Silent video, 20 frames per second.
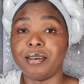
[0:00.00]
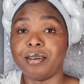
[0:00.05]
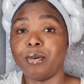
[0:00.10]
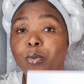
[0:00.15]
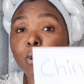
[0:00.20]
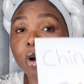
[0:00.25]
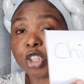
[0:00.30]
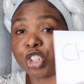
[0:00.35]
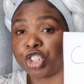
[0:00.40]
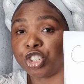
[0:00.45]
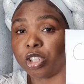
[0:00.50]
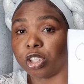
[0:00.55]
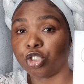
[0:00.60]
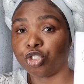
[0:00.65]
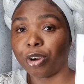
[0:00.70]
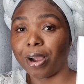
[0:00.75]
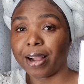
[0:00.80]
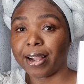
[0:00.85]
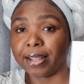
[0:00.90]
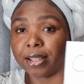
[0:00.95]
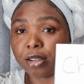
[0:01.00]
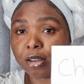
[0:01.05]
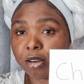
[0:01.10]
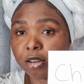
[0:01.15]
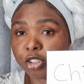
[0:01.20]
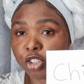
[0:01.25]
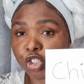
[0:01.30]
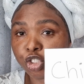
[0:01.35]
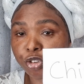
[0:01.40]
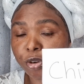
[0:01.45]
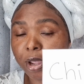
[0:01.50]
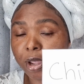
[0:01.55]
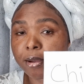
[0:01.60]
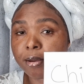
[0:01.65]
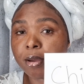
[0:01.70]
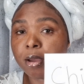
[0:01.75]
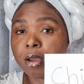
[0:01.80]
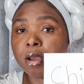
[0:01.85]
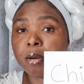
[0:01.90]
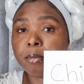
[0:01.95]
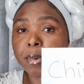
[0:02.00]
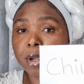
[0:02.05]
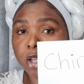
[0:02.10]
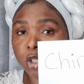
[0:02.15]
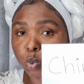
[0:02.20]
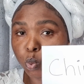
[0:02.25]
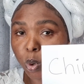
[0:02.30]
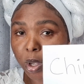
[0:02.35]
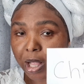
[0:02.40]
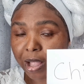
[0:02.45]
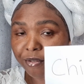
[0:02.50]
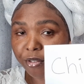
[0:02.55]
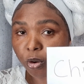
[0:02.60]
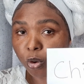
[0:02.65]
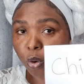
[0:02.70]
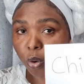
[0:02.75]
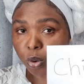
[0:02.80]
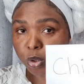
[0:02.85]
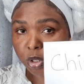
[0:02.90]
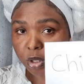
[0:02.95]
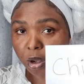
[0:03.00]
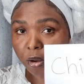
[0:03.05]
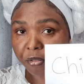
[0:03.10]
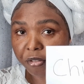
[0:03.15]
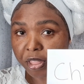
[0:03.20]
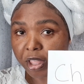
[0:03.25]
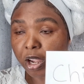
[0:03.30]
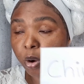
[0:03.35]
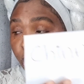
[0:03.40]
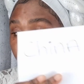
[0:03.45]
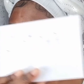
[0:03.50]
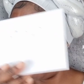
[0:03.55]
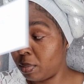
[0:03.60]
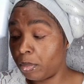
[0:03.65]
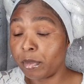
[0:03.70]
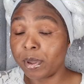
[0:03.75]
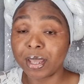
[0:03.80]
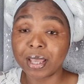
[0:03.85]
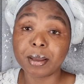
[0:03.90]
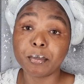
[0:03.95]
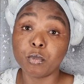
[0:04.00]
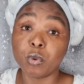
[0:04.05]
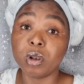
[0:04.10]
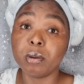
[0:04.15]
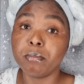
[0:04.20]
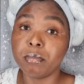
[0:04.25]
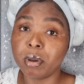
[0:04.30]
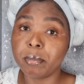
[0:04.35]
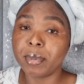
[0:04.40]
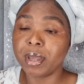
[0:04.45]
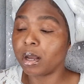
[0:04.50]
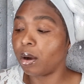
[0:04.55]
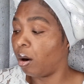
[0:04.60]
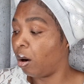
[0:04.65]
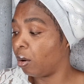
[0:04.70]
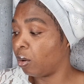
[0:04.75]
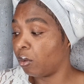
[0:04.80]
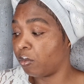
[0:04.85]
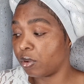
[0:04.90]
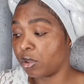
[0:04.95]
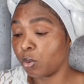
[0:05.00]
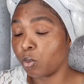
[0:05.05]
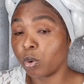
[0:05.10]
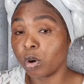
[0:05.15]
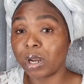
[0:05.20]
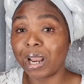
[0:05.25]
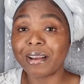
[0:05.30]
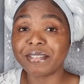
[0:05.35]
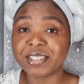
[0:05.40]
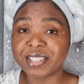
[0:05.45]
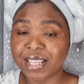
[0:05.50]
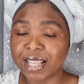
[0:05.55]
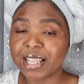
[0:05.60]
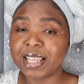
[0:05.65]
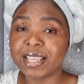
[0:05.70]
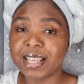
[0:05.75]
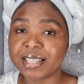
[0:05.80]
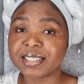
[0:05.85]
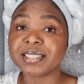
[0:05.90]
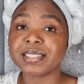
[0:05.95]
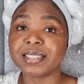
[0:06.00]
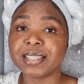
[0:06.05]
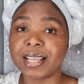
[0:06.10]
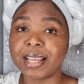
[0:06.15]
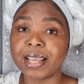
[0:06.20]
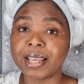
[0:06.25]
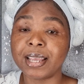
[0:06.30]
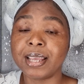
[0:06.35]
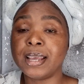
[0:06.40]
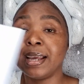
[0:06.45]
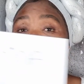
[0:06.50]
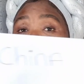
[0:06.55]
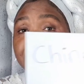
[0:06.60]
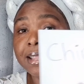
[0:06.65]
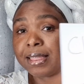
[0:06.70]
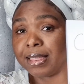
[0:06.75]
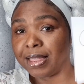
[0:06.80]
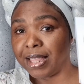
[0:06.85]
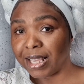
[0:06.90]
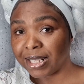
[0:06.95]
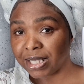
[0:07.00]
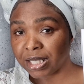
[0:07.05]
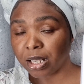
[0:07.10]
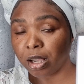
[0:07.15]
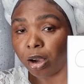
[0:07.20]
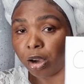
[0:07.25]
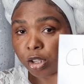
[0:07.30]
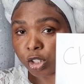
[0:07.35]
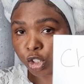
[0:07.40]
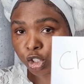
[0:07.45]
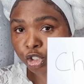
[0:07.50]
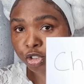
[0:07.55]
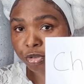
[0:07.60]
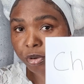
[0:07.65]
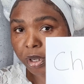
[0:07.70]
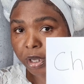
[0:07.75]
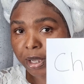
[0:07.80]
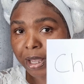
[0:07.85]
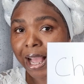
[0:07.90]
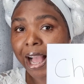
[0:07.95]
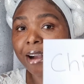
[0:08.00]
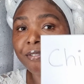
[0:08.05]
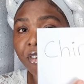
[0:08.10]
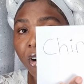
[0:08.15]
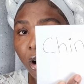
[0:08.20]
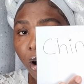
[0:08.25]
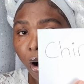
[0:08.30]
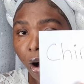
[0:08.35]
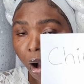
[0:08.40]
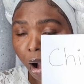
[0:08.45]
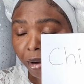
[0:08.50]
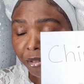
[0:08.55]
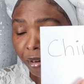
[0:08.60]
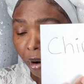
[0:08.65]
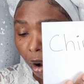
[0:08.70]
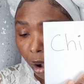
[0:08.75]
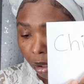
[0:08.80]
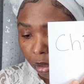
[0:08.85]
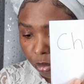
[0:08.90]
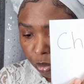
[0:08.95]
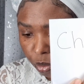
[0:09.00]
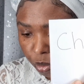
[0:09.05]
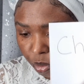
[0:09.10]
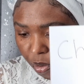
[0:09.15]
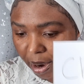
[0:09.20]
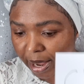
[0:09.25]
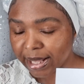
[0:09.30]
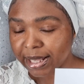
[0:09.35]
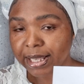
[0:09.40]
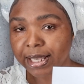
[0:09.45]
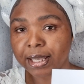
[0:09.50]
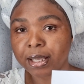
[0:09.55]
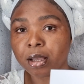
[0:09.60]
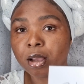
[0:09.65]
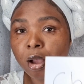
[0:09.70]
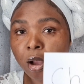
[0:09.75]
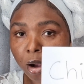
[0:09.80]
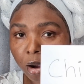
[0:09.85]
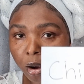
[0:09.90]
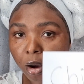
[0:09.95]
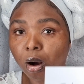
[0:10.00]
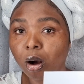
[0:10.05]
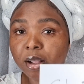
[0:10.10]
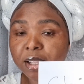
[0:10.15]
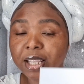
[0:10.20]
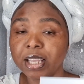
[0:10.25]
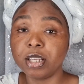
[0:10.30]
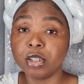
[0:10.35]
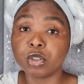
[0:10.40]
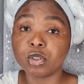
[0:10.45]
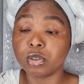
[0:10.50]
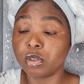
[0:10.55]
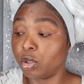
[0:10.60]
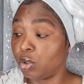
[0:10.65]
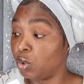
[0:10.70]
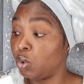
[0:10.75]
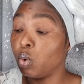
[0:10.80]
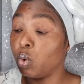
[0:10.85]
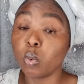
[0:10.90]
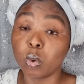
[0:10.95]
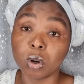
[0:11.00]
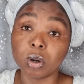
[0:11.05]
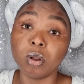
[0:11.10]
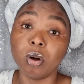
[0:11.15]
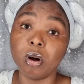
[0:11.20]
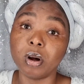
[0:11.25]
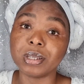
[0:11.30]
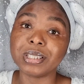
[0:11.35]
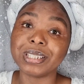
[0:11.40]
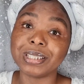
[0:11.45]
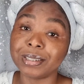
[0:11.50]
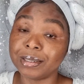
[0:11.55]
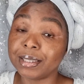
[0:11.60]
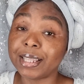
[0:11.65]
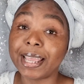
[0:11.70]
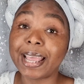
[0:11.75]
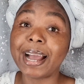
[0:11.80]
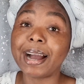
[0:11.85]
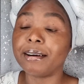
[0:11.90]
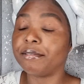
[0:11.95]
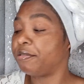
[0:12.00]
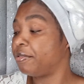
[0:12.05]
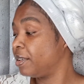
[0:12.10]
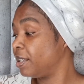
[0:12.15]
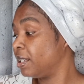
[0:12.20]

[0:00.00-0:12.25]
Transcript: Watch the dragon country. Because whatever goes off there will mimic, will mimic all over the world. I've said it yesterday. This country have, have already gone into the New World Order. They have.